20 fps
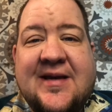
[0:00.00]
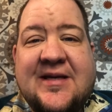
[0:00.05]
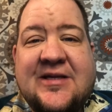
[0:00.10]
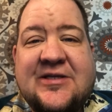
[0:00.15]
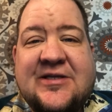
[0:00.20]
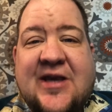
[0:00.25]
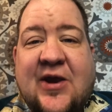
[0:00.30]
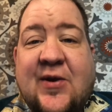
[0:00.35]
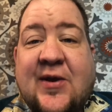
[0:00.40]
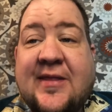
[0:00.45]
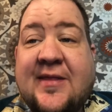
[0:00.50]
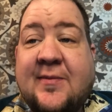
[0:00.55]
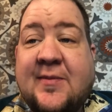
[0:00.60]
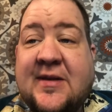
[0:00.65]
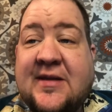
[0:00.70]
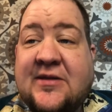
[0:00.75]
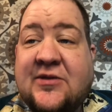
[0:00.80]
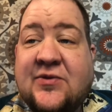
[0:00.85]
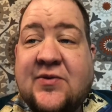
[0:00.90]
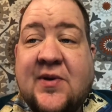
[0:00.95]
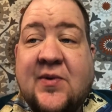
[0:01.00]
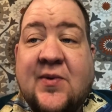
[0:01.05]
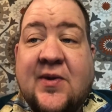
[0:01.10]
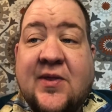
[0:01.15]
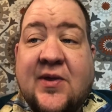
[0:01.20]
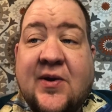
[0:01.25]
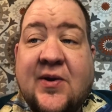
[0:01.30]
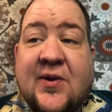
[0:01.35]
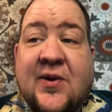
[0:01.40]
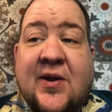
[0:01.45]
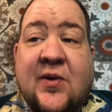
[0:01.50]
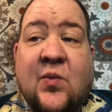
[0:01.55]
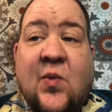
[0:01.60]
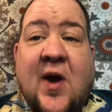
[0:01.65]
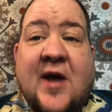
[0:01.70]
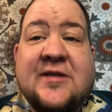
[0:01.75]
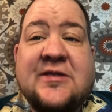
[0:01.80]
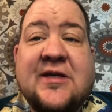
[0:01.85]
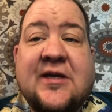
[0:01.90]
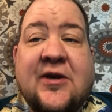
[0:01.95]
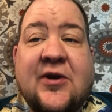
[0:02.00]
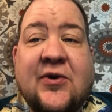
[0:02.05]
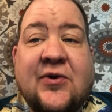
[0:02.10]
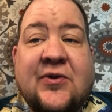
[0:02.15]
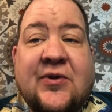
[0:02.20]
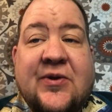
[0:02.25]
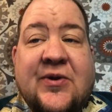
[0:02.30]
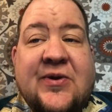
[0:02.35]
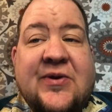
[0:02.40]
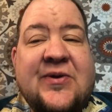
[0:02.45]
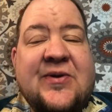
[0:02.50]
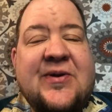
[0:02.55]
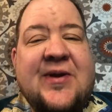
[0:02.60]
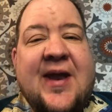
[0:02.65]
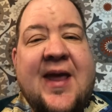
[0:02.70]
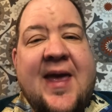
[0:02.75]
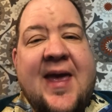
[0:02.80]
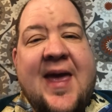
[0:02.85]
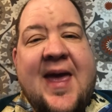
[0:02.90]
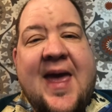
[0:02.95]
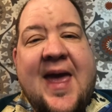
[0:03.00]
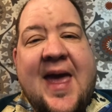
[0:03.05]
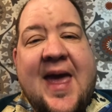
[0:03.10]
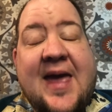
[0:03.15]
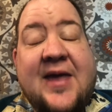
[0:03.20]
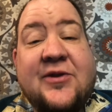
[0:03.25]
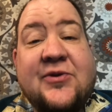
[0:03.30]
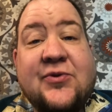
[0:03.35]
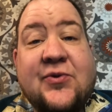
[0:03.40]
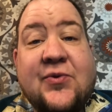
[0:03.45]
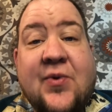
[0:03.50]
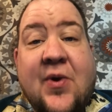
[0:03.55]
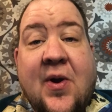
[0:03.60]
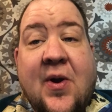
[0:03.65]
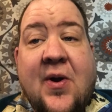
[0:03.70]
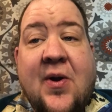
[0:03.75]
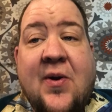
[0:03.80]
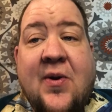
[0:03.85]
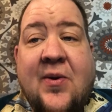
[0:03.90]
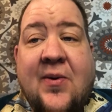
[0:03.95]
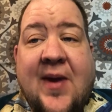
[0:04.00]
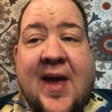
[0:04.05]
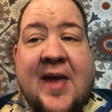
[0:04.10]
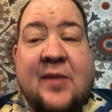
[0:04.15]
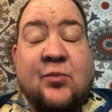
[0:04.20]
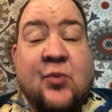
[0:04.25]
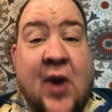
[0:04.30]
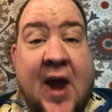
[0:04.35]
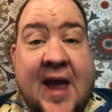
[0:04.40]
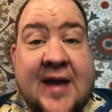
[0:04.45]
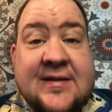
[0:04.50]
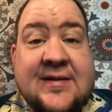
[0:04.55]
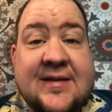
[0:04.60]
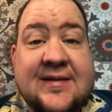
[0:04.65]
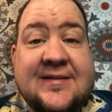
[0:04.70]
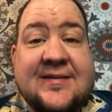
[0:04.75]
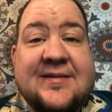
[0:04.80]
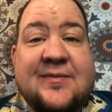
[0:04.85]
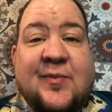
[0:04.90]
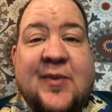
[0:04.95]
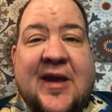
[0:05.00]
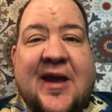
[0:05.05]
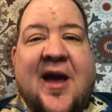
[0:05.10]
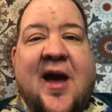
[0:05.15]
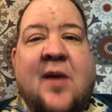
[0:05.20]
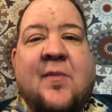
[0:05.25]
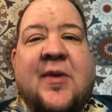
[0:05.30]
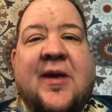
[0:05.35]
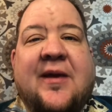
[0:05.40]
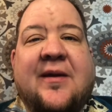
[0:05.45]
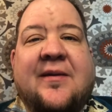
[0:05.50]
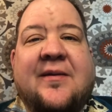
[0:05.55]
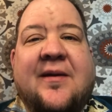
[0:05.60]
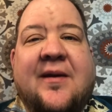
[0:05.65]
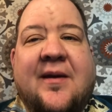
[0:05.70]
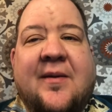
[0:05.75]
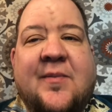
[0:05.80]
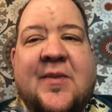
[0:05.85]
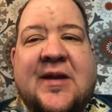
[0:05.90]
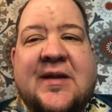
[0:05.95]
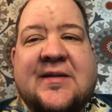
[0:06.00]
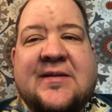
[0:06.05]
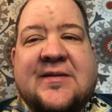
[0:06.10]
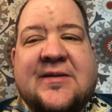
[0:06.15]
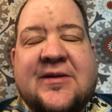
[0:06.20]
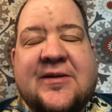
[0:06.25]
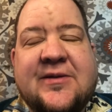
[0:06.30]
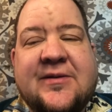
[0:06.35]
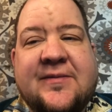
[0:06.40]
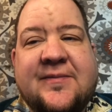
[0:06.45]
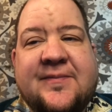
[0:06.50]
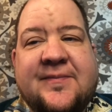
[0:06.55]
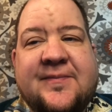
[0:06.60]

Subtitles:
sharing the ministry with her and watching her learn and grow and practice becoming a minister.